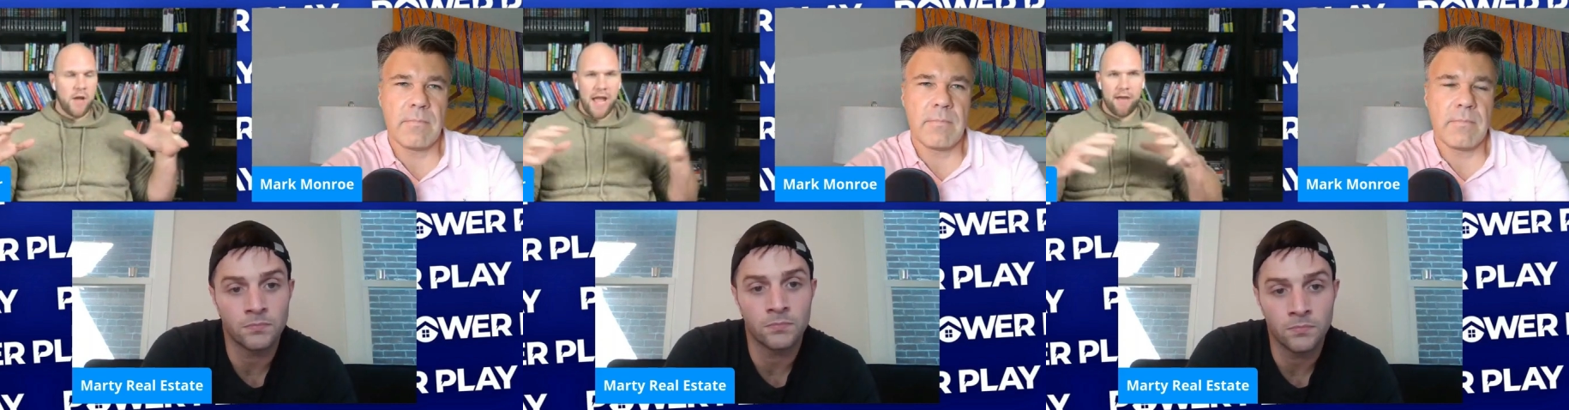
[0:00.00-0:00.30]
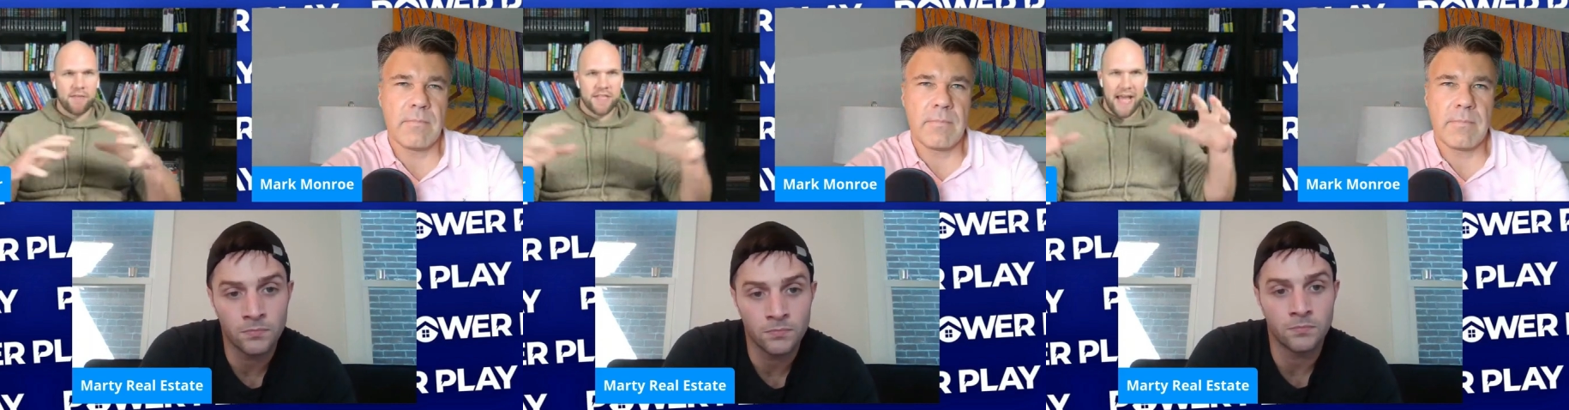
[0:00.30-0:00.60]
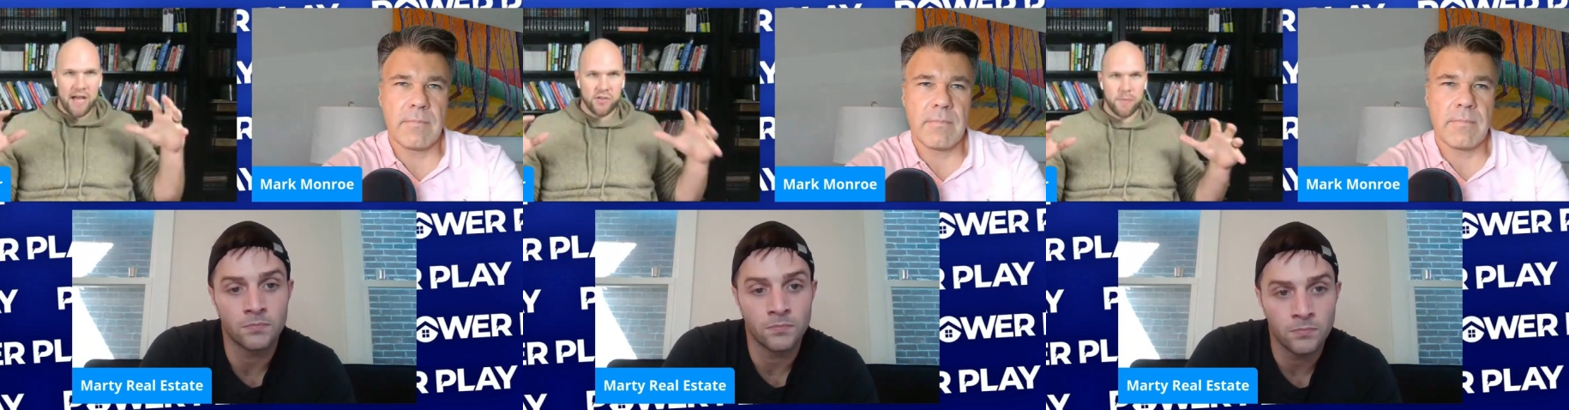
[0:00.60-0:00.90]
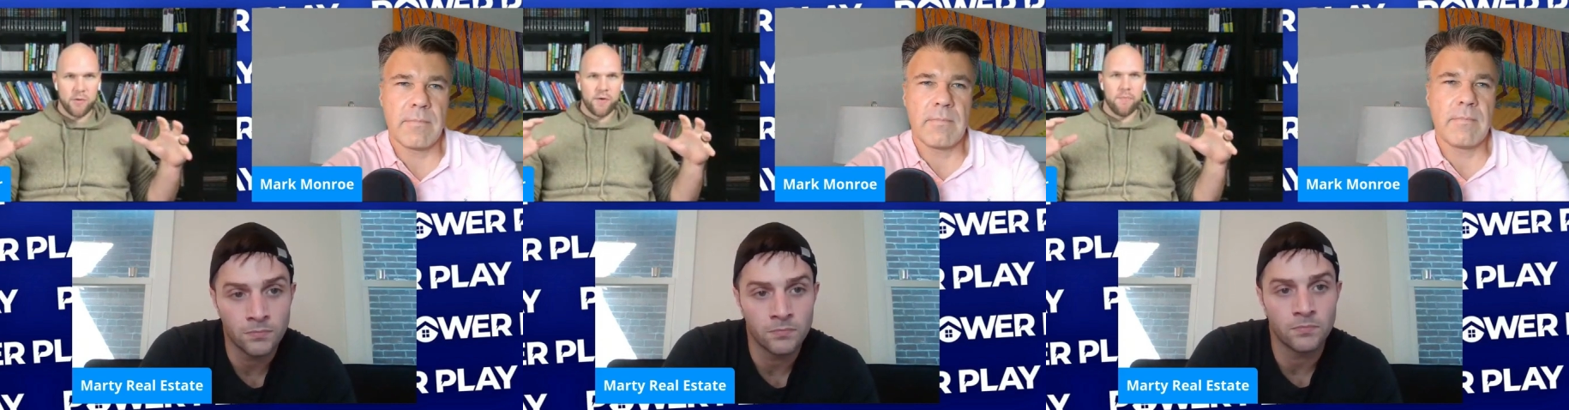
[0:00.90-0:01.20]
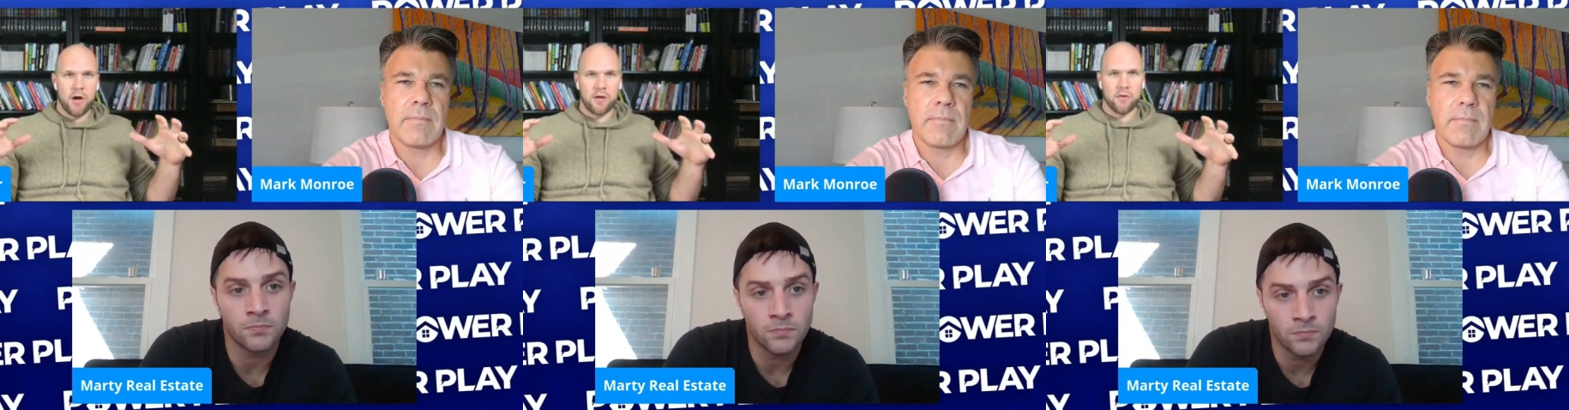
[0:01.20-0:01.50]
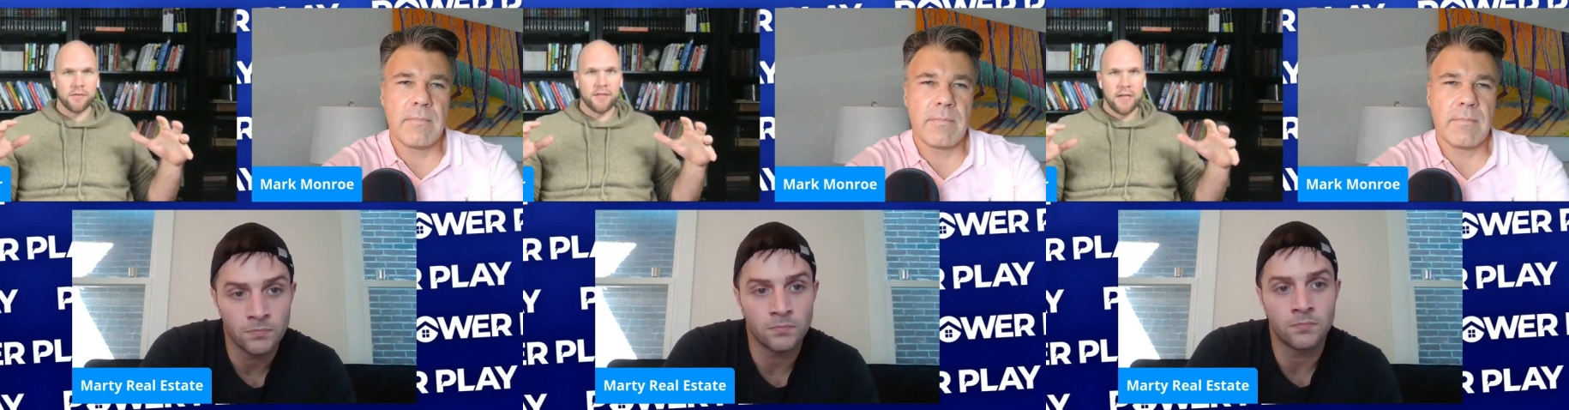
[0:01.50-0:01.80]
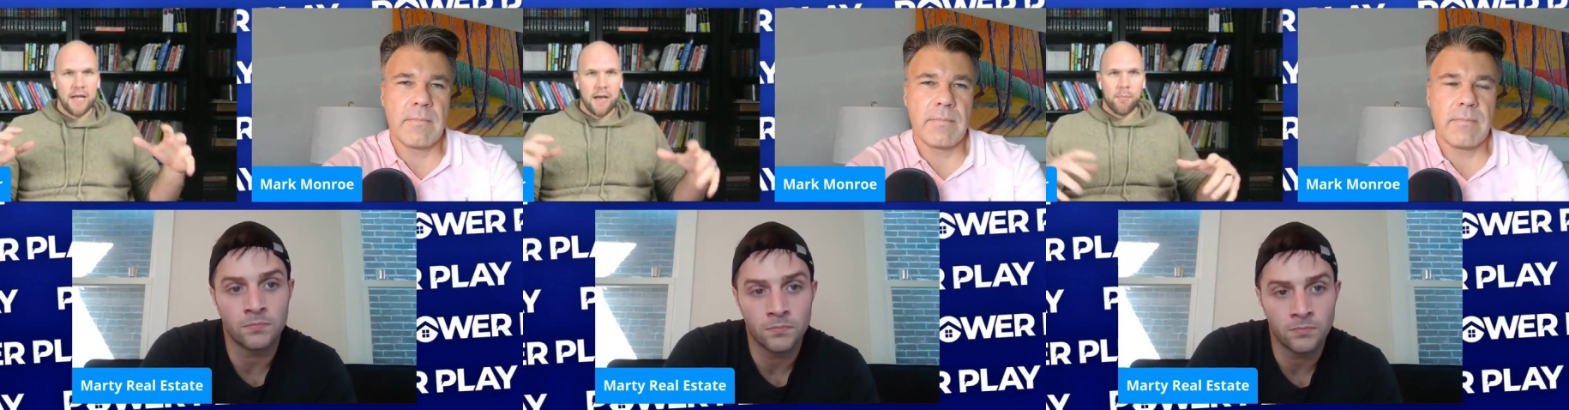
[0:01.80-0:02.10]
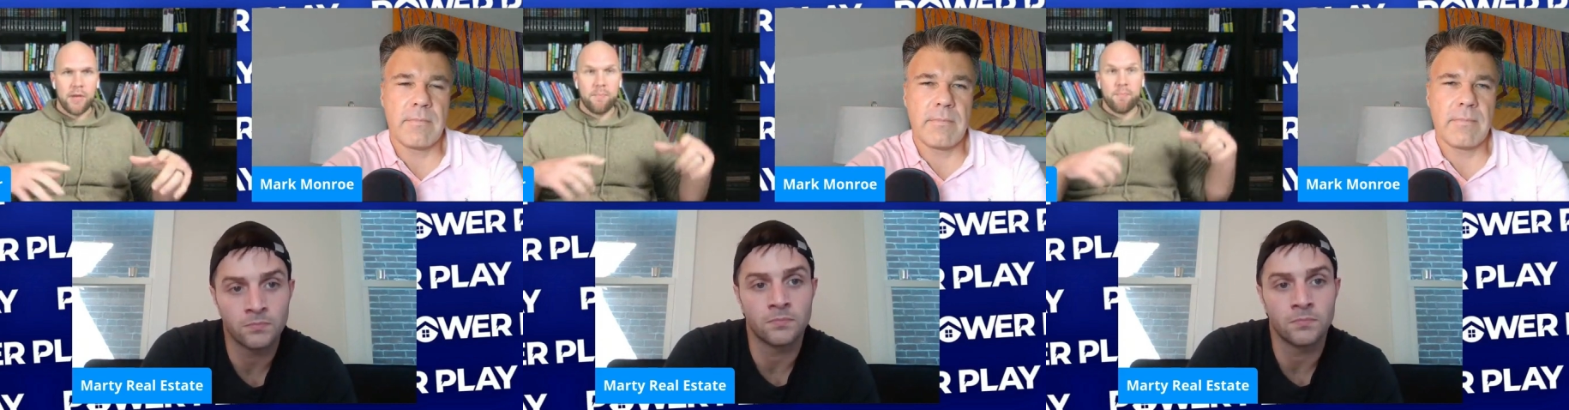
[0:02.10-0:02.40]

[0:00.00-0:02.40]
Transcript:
Speaker 1: has the house been remodeled, but